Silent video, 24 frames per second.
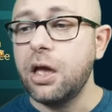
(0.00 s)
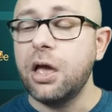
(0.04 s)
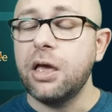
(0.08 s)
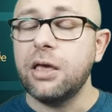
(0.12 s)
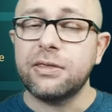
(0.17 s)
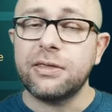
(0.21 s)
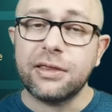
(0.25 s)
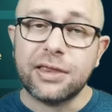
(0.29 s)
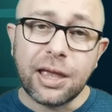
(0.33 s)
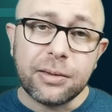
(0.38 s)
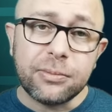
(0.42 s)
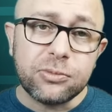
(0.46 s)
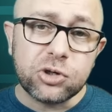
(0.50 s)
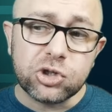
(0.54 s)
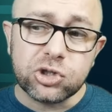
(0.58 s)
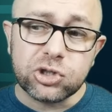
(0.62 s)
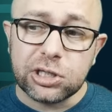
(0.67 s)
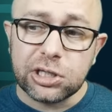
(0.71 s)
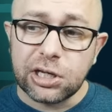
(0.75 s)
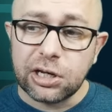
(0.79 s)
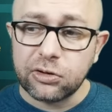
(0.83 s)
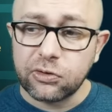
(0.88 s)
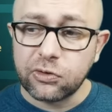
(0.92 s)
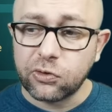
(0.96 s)
The damage
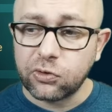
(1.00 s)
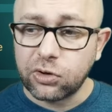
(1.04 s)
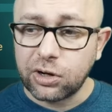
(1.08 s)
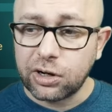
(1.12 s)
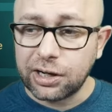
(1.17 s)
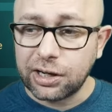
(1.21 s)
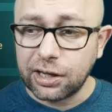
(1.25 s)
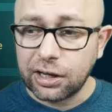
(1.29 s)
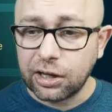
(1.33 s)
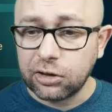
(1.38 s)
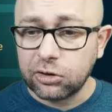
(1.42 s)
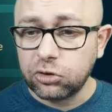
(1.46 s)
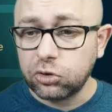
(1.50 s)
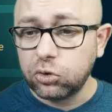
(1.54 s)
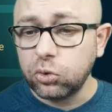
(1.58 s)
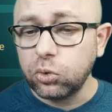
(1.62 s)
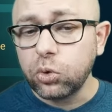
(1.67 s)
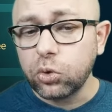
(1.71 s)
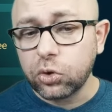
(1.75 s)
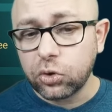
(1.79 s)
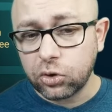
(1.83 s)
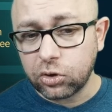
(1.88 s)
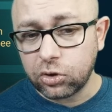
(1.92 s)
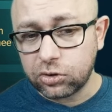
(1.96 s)
dealers running at
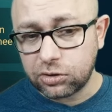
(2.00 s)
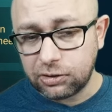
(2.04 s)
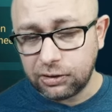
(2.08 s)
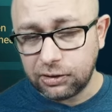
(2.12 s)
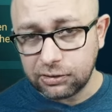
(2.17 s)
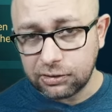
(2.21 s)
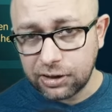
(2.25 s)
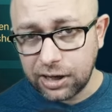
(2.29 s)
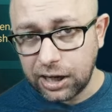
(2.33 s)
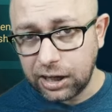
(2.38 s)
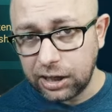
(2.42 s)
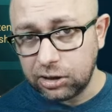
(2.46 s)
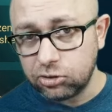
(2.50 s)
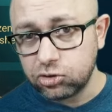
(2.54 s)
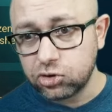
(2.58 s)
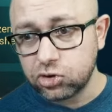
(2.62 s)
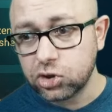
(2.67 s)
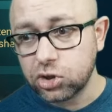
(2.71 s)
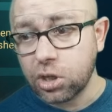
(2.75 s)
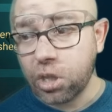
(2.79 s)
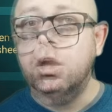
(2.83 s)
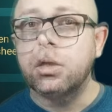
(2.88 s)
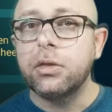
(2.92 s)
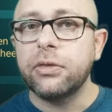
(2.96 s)
230 range,
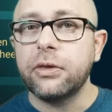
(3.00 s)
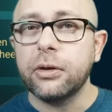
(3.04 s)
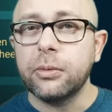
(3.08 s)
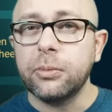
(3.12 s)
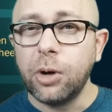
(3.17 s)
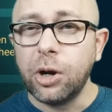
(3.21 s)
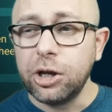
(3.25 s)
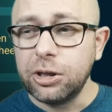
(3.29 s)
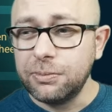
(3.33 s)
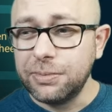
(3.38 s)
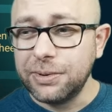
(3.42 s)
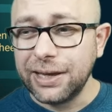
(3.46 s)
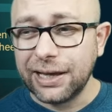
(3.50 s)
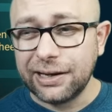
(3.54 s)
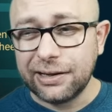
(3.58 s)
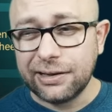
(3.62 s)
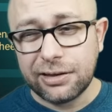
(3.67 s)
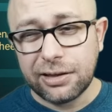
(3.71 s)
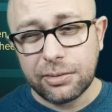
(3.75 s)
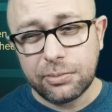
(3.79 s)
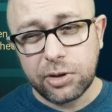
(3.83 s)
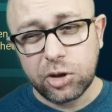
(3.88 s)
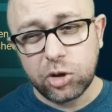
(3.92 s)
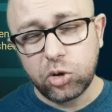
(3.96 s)
there might be a
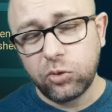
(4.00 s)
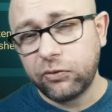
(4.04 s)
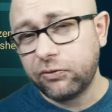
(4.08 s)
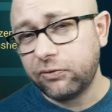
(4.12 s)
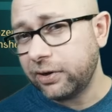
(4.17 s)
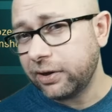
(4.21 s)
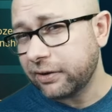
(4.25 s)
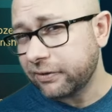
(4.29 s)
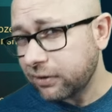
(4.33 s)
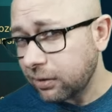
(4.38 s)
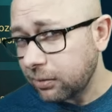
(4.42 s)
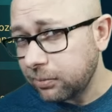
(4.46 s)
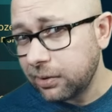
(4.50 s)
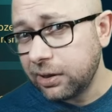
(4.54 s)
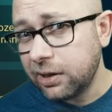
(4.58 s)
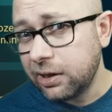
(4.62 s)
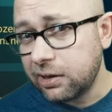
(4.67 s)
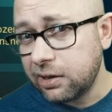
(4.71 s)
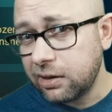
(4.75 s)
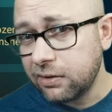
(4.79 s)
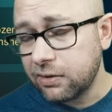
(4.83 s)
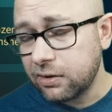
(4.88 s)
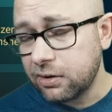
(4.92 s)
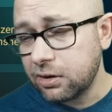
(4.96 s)
little bit of
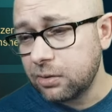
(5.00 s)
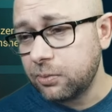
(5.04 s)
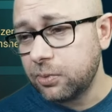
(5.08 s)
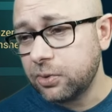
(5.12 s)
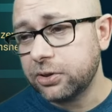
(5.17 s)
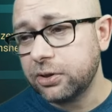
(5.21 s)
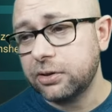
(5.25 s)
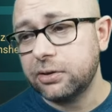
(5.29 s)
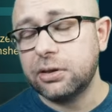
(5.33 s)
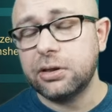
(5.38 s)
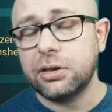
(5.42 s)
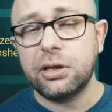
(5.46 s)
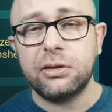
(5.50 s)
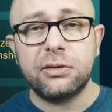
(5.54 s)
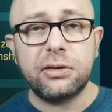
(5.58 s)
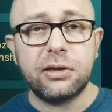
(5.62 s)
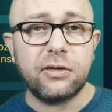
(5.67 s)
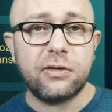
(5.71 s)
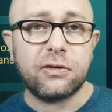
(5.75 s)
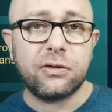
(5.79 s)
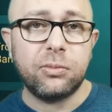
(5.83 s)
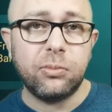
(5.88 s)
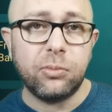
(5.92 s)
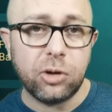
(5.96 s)
flexibility there, but I didn't
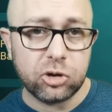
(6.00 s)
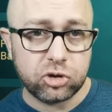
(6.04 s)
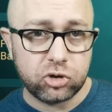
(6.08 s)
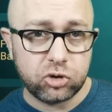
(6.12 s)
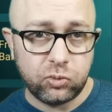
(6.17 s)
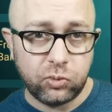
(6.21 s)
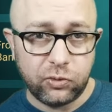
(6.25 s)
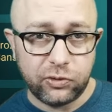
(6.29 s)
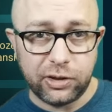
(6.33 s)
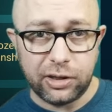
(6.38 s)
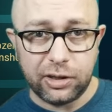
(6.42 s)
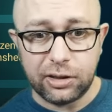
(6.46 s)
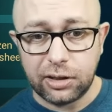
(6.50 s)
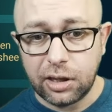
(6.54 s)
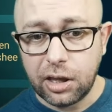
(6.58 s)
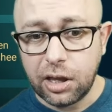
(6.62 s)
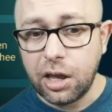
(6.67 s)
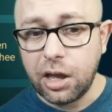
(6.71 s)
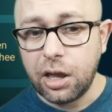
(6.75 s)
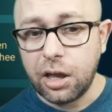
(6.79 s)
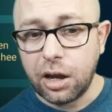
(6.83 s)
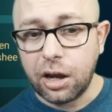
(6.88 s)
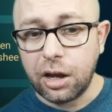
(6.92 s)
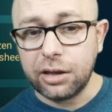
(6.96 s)
test much with it.
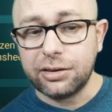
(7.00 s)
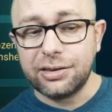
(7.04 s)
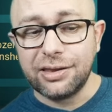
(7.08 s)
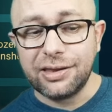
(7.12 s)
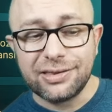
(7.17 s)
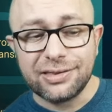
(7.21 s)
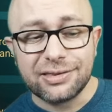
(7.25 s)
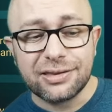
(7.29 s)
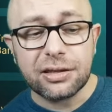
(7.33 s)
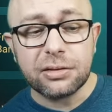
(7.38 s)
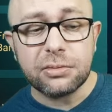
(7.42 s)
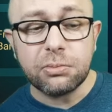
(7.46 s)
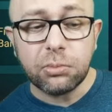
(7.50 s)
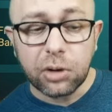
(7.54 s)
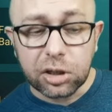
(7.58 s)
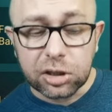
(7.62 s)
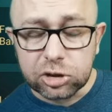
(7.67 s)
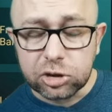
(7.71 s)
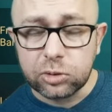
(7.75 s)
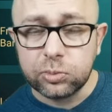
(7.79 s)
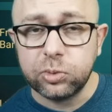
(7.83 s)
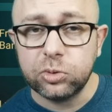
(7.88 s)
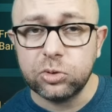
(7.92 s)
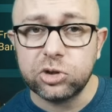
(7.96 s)
I tested
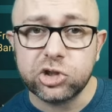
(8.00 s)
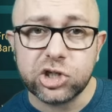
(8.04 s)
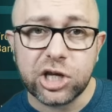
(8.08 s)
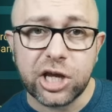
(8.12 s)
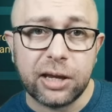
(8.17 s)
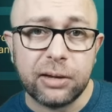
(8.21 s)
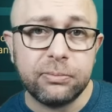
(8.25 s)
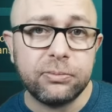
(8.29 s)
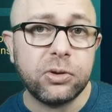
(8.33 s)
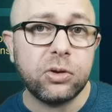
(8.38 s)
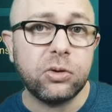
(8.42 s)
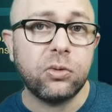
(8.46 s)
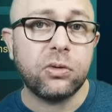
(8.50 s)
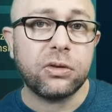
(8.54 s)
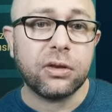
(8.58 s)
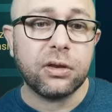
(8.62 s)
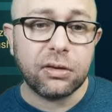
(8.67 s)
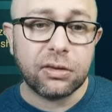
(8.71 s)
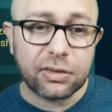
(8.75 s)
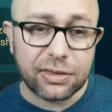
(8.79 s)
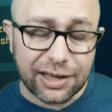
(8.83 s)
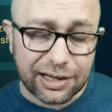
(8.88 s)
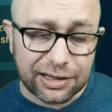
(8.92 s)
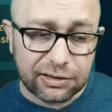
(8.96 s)
multiple champions
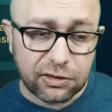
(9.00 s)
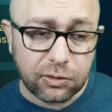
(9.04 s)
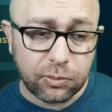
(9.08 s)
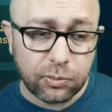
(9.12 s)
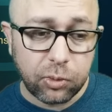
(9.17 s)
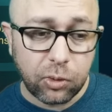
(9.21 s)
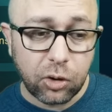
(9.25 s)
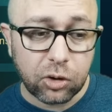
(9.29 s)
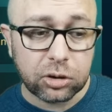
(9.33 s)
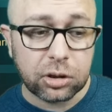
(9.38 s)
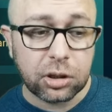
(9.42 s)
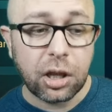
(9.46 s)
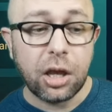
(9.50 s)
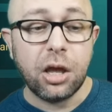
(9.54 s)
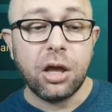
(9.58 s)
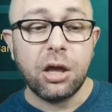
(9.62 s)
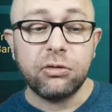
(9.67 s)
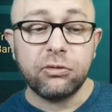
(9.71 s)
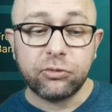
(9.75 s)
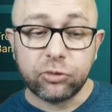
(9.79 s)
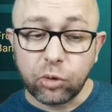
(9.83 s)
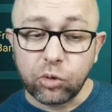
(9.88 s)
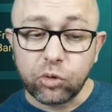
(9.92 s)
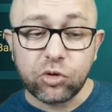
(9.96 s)
in that spot.
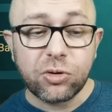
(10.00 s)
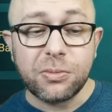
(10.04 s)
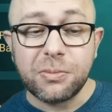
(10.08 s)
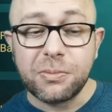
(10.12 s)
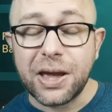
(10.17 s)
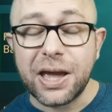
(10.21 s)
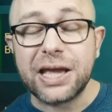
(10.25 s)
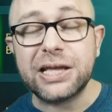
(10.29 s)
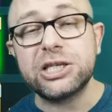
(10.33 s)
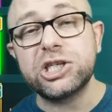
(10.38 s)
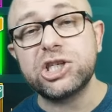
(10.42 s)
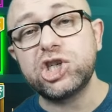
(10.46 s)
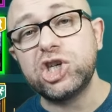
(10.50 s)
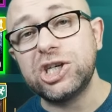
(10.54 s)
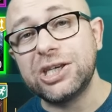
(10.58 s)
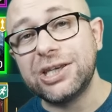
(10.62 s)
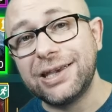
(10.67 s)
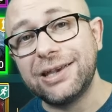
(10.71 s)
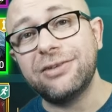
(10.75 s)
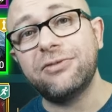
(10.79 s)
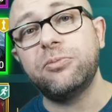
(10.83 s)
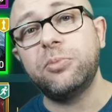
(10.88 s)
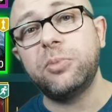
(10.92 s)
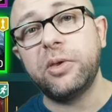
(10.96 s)
Frozen Banshee
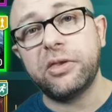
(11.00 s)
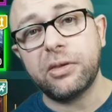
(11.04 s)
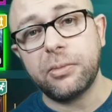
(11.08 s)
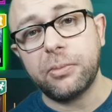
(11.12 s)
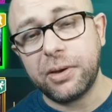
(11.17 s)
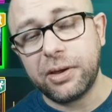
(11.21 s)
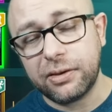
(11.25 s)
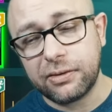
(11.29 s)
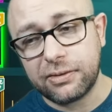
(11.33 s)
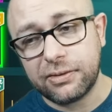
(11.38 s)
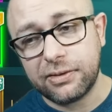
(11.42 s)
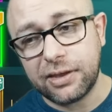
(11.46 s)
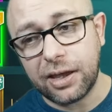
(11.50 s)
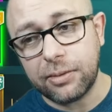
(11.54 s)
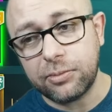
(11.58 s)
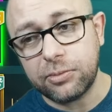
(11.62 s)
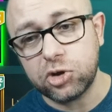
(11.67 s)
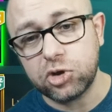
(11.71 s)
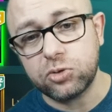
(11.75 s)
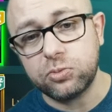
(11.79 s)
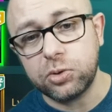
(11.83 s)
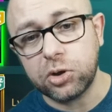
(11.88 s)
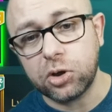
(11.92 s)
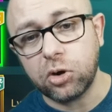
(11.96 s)
gave me the best
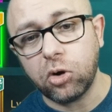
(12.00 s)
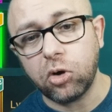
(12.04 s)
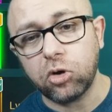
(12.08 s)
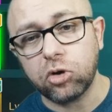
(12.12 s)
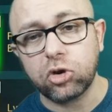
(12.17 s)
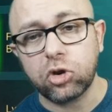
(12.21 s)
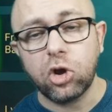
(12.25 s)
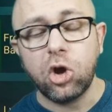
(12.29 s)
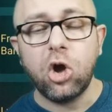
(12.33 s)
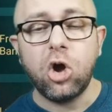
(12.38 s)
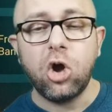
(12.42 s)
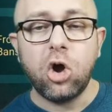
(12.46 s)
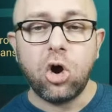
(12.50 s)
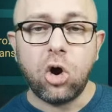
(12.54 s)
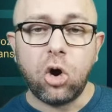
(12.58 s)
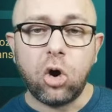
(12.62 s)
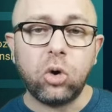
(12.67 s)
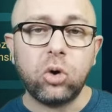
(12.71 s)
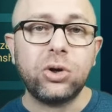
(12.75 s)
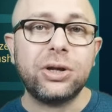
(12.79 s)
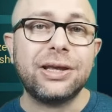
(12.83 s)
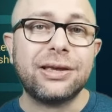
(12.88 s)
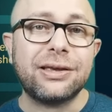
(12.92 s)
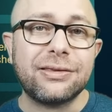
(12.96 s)
damage because
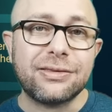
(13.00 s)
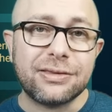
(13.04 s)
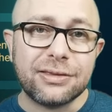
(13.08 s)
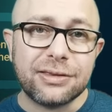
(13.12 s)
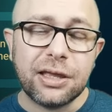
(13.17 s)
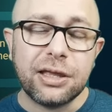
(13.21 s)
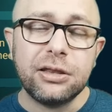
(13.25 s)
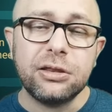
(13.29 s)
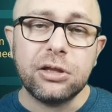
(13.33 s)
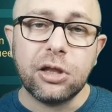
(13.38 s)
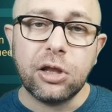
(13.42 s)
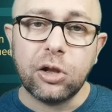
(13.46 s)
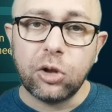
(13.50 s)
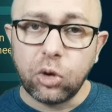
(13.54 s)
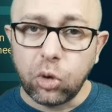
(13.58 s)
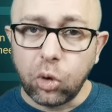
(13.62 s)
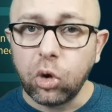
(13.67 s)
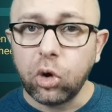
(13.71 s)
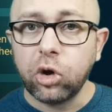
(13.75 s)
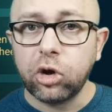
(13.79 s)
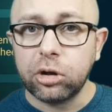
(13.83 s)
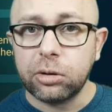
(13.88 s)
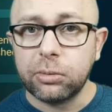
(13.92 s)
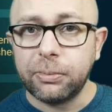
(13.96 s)
on extended
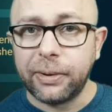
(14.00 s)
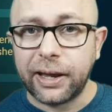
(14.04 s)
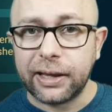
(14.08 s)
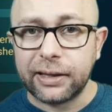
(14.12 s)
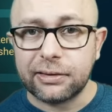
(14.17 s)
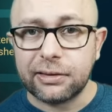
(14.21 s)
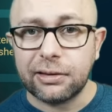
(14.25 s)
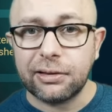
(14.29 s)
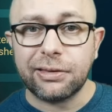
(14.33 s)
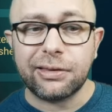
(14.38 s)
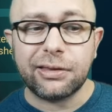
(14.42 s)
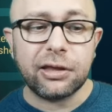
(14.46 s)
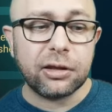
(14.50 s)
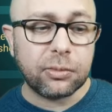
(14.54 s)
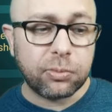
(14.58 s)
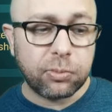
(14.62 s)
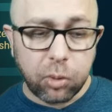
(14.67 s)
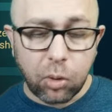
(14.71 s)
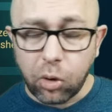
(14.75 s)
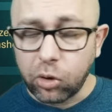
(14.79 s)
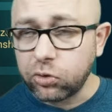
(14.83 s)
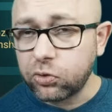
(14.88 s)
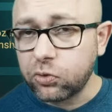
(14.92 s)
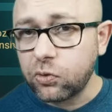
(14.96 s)
longer battles, her
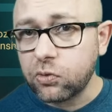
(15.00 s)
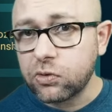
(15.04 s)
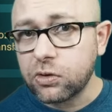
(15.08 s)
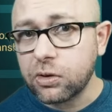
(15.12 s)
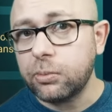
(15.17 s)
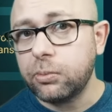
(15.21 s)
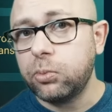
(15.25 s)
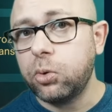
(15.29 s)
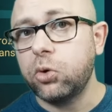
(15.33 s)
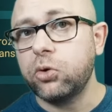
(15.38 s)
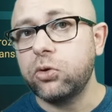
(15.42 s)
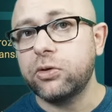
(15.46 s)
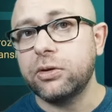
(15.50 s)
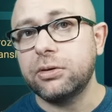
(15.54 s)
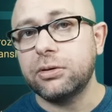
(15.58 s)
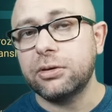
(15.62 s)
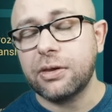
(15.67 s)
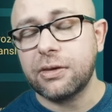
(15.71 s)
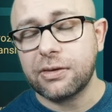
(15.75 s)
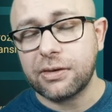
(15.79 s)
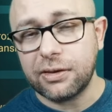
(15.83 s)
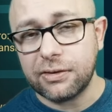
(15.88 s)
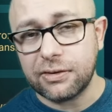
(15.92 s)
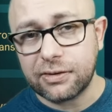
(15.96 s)
poisons and poison
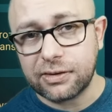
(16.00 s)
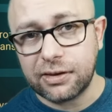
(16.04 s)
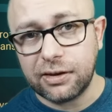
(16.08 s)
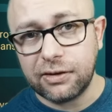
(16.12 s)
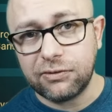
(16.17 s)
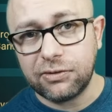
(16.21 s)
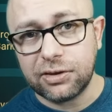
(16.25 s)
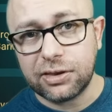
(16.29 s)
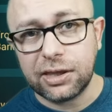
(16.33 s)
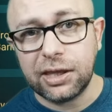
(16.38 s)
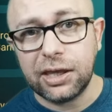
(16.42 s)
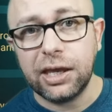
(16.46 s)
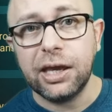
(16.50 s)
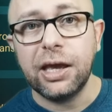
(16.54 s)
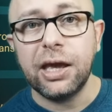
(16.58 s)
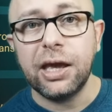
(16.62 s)
sensitivity